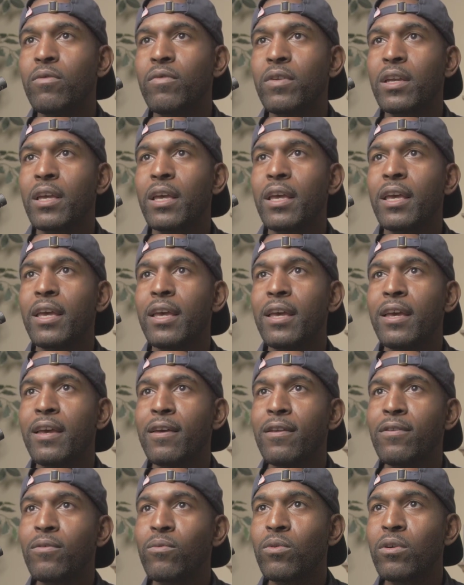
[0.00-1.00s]
ahead
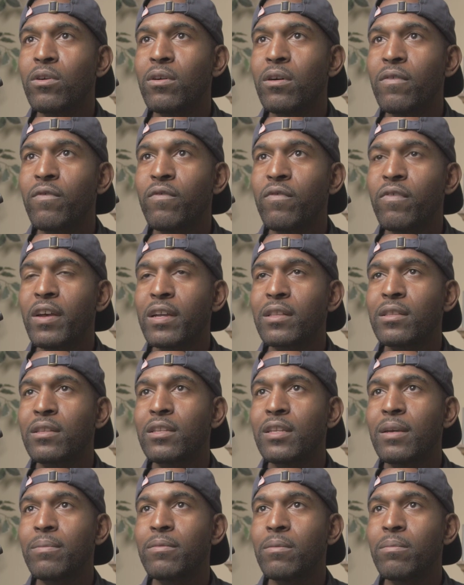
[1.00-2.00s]
will affect the Dem
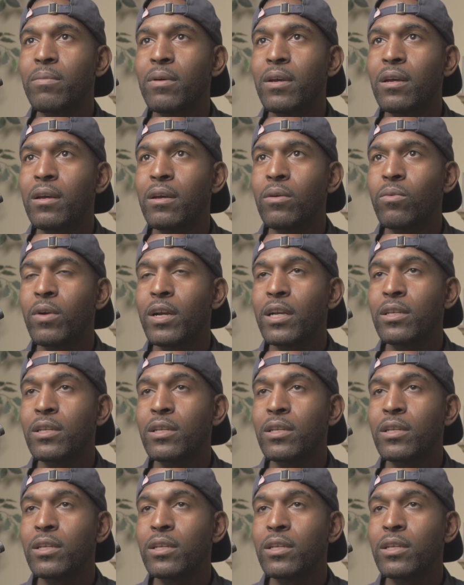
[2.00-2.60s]
debate race?